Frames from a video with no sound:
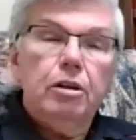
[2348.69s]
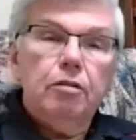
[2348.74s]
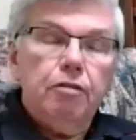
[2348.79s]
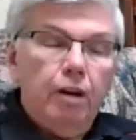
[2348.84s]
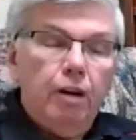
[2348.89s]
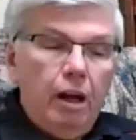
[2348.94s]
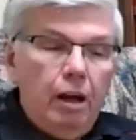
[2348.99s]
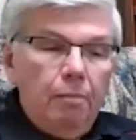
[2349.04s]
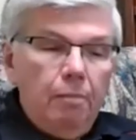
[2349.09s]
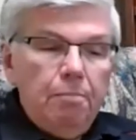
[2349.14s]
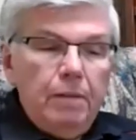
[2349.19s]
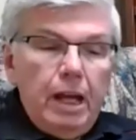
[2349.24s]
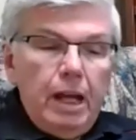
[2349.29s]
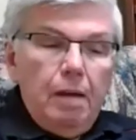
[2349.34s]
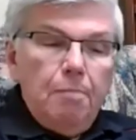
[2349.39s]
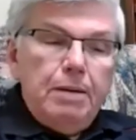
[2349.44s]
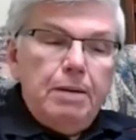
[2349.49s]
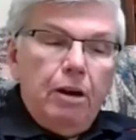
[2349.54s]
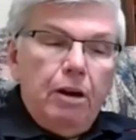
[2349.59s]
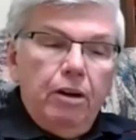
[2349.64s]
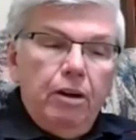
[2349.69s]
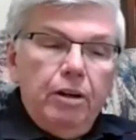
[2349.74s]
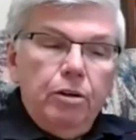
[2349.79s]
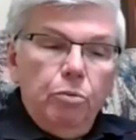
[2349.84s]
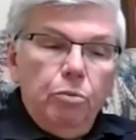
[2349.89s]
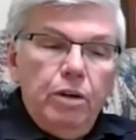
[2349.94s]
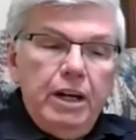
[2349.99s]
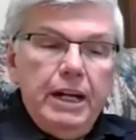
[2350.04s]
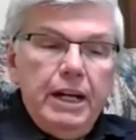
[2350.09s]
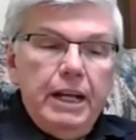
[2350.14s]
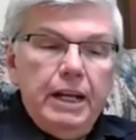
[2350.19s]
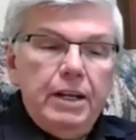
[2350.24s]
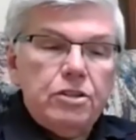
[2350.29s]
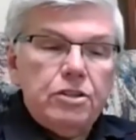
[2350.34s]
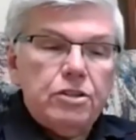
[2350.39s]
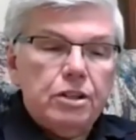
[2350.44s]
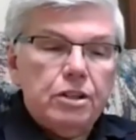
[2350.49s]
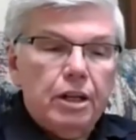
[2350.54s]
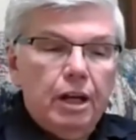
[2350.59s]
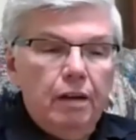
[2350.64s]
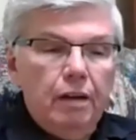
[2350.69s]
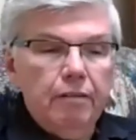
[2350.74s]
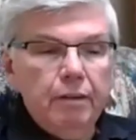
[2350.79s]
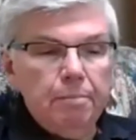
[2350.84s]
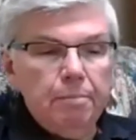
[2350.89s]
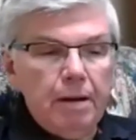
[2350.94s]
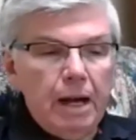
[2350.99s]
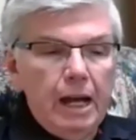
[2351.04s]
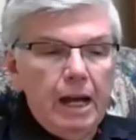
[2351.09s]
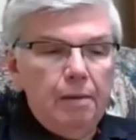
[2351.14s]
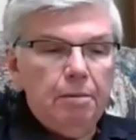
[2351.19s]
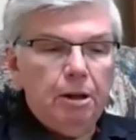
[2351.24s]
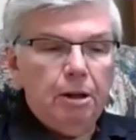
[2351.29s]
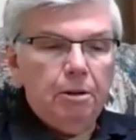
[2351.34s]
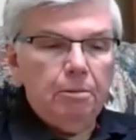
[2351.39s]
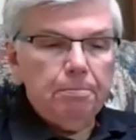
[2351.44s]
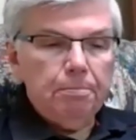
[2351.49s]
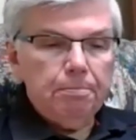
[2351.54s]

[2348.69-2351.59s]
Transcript: from aberrant readings of the Bible.